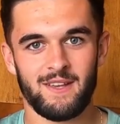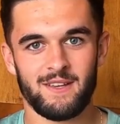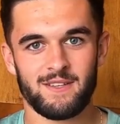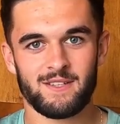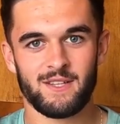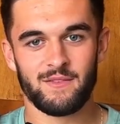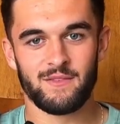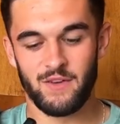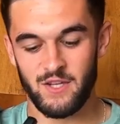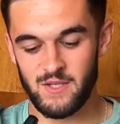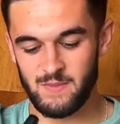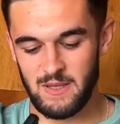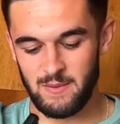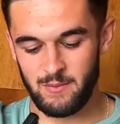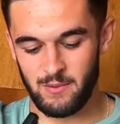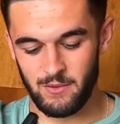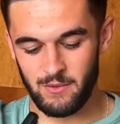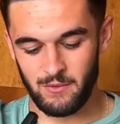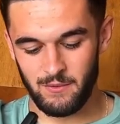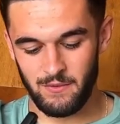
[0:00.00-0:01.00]
So the first
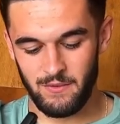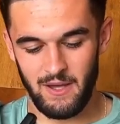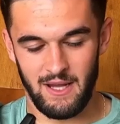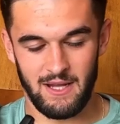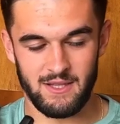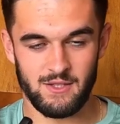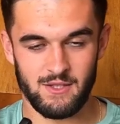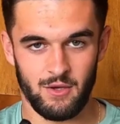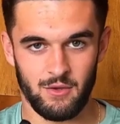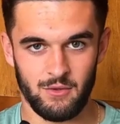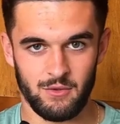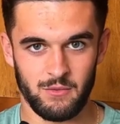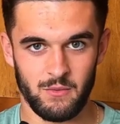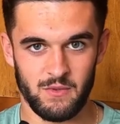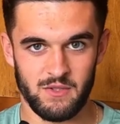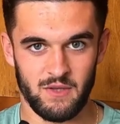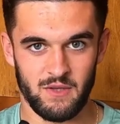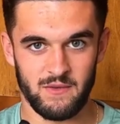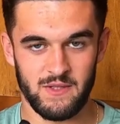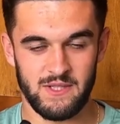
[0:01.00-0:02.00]
people that I told
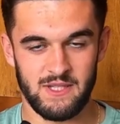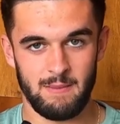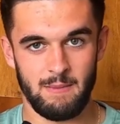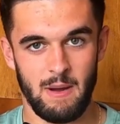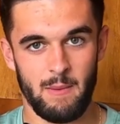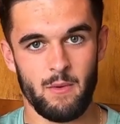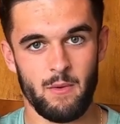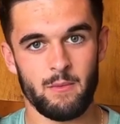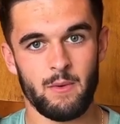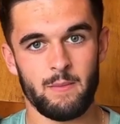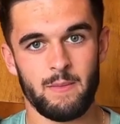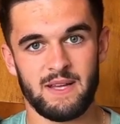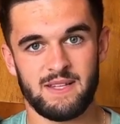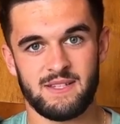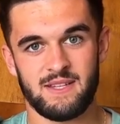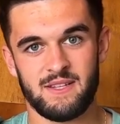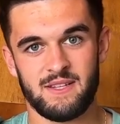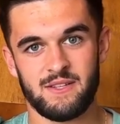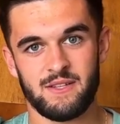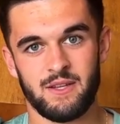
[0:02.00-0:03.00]
was obviously my mum and my
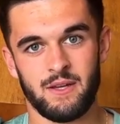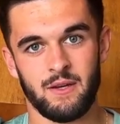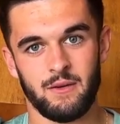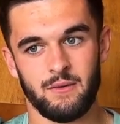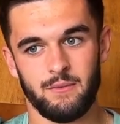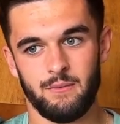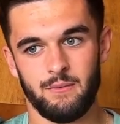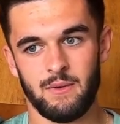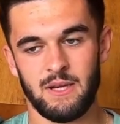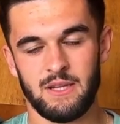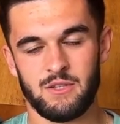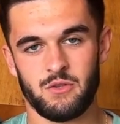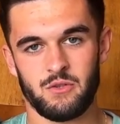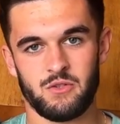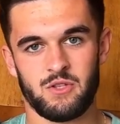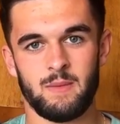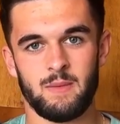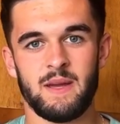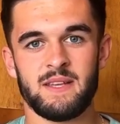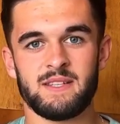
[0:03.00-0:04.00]
sister. We had
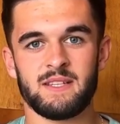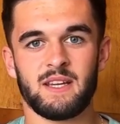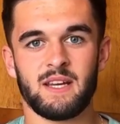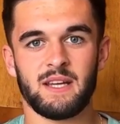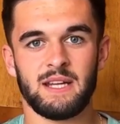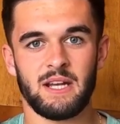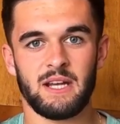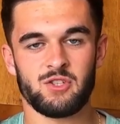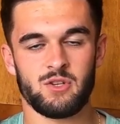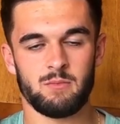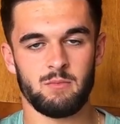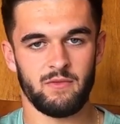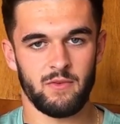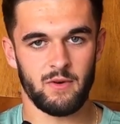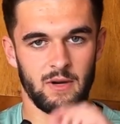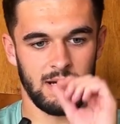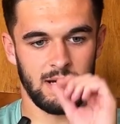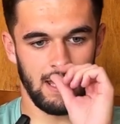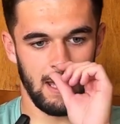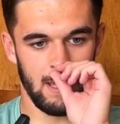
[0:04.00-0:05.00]
such an amazing connection
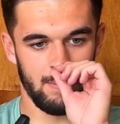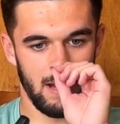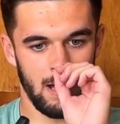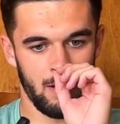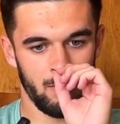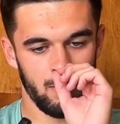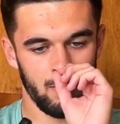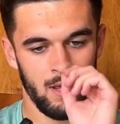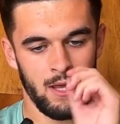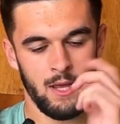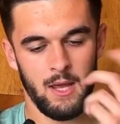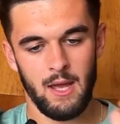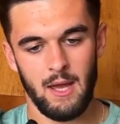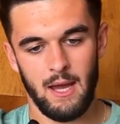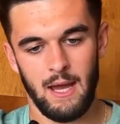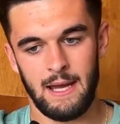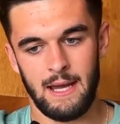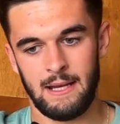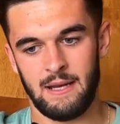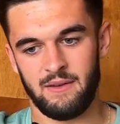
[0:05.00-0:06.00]
before I came out,
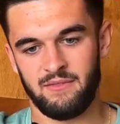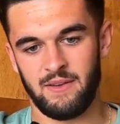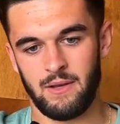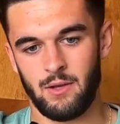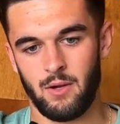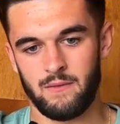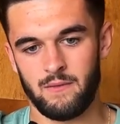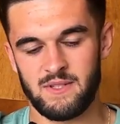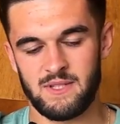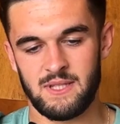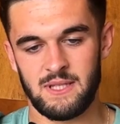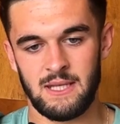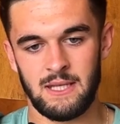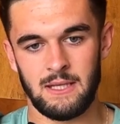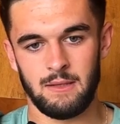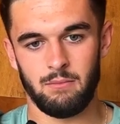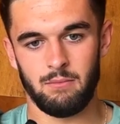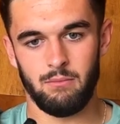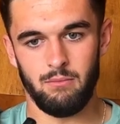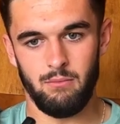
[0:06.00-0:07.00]
and I think
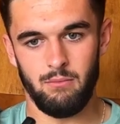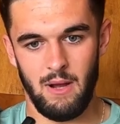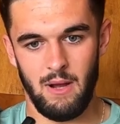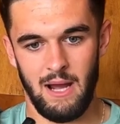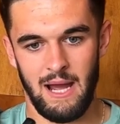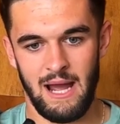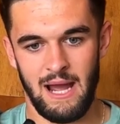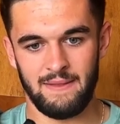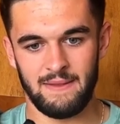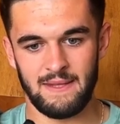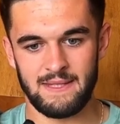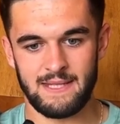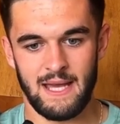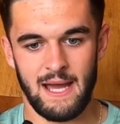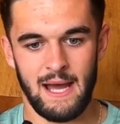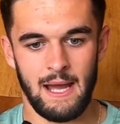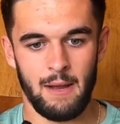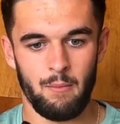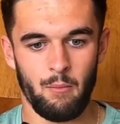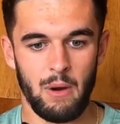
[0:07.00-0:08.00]
obviously at the
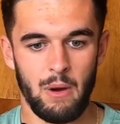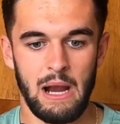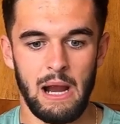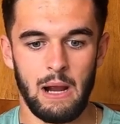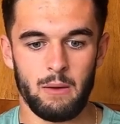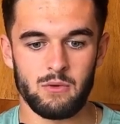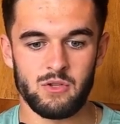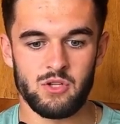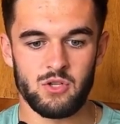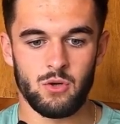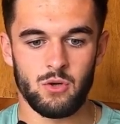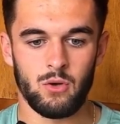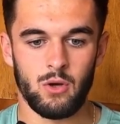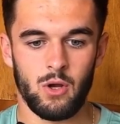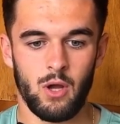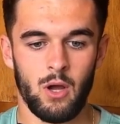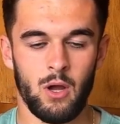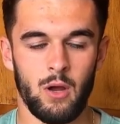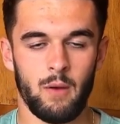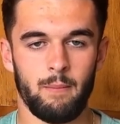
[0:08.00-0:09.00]
time where I was
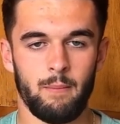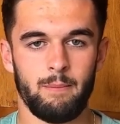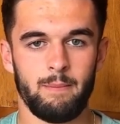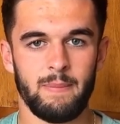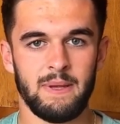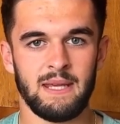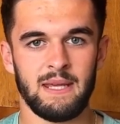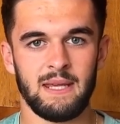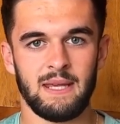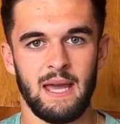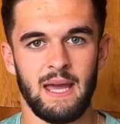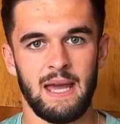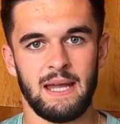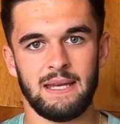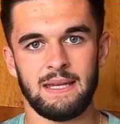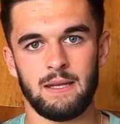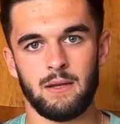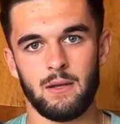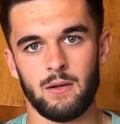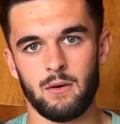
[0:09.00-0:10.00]
younger, being gay, I
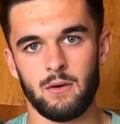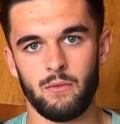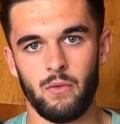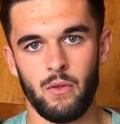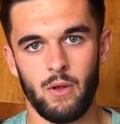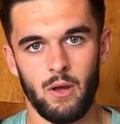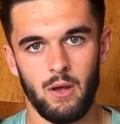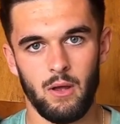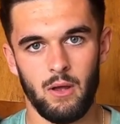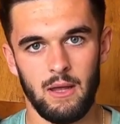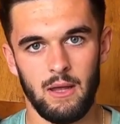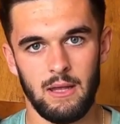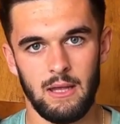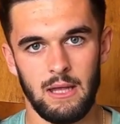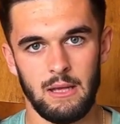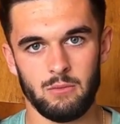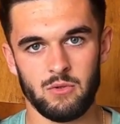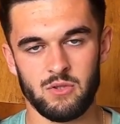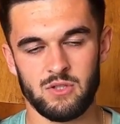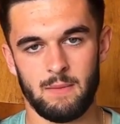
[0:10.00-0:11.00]
didn't know that
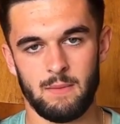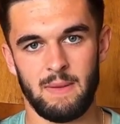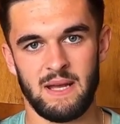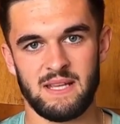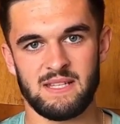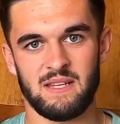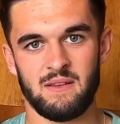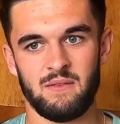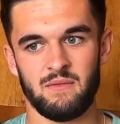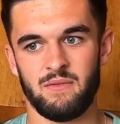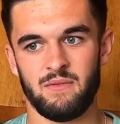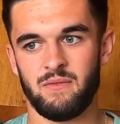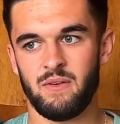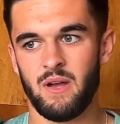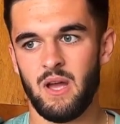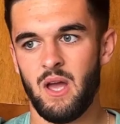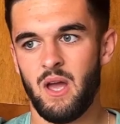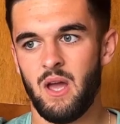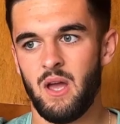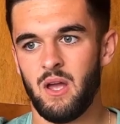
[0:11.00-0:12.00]
it was a massive,
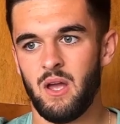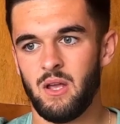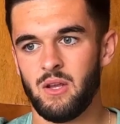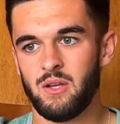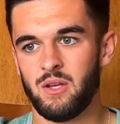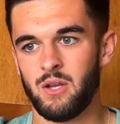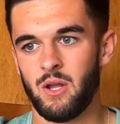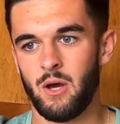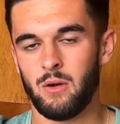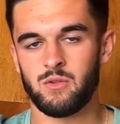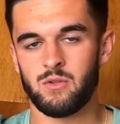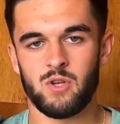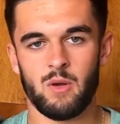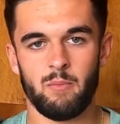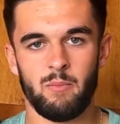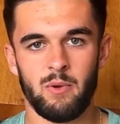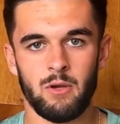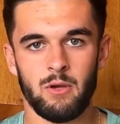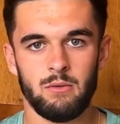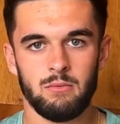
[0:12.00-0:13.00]
you know,
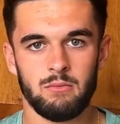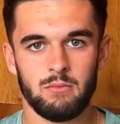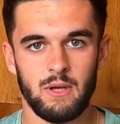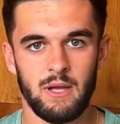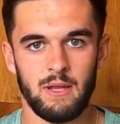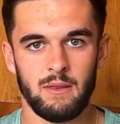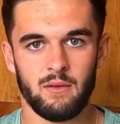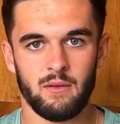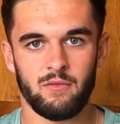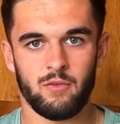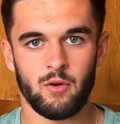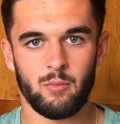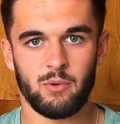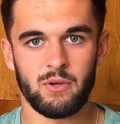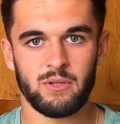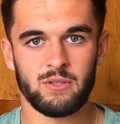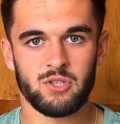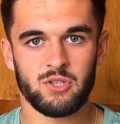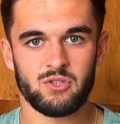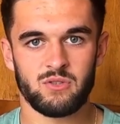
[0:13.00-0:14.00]
taboo in the football
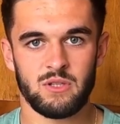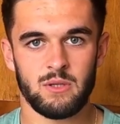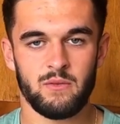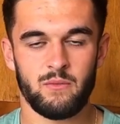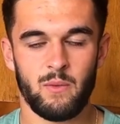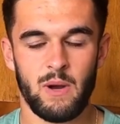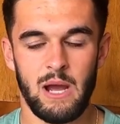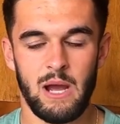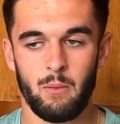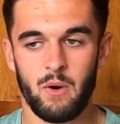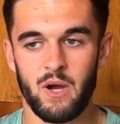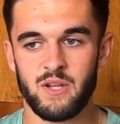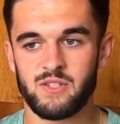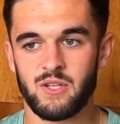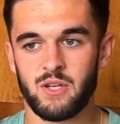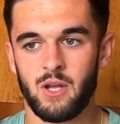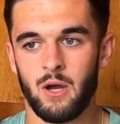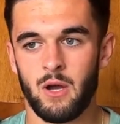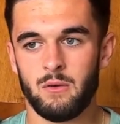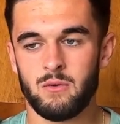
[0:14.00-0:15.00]
industry of where I wanted to
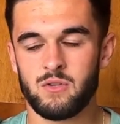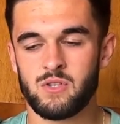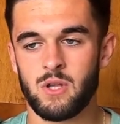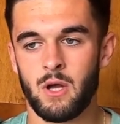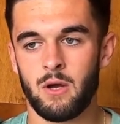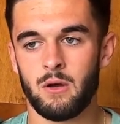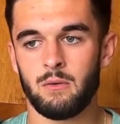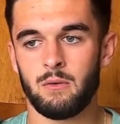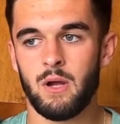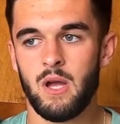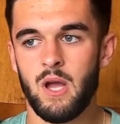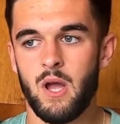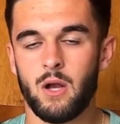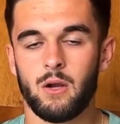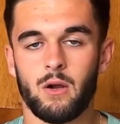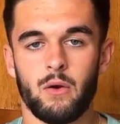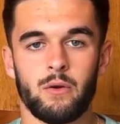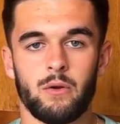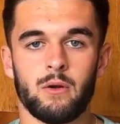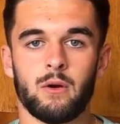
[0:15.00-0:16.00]
go. So
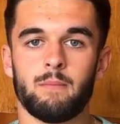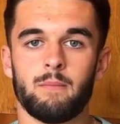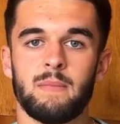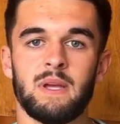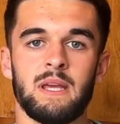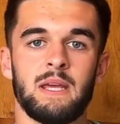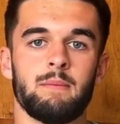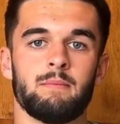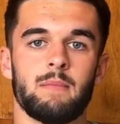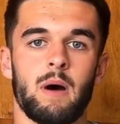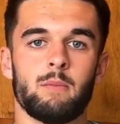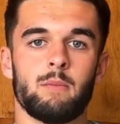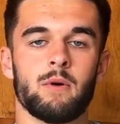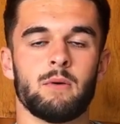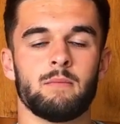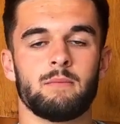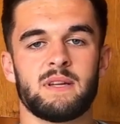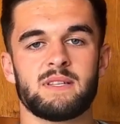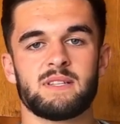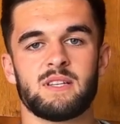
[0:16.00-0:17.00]
growing up, me, my
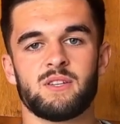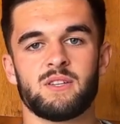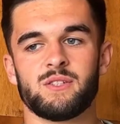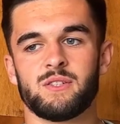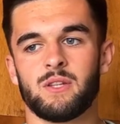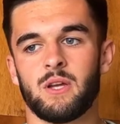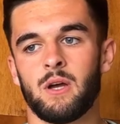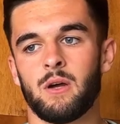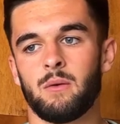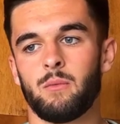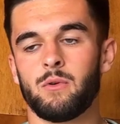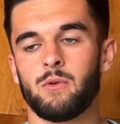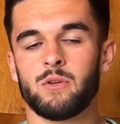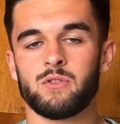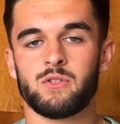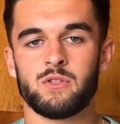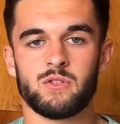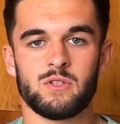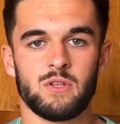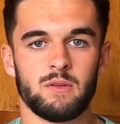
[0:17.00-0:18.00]
mum, my sister, we
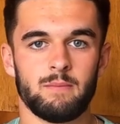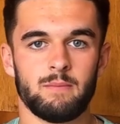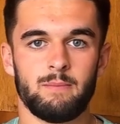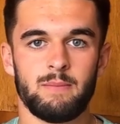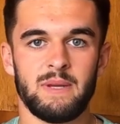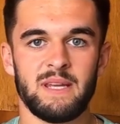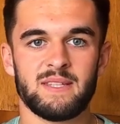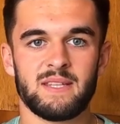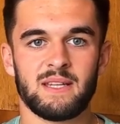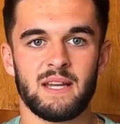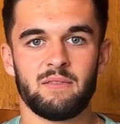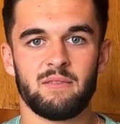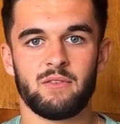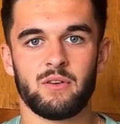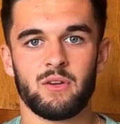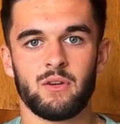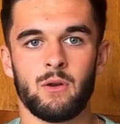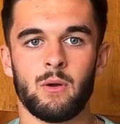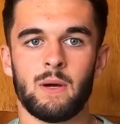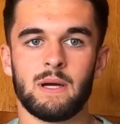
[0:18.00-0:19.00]
always used to be
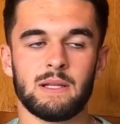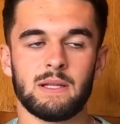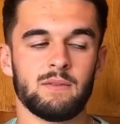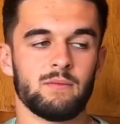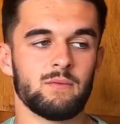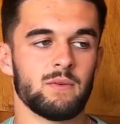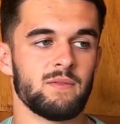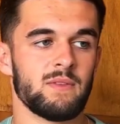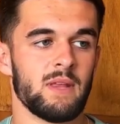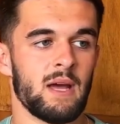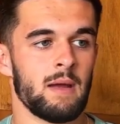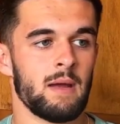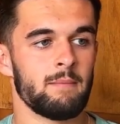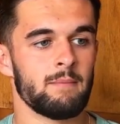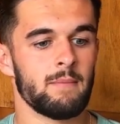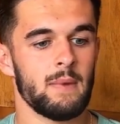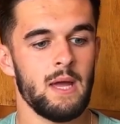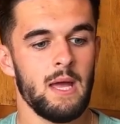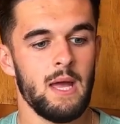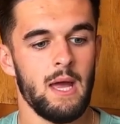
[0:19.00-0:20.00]
together. You know, I lived with them,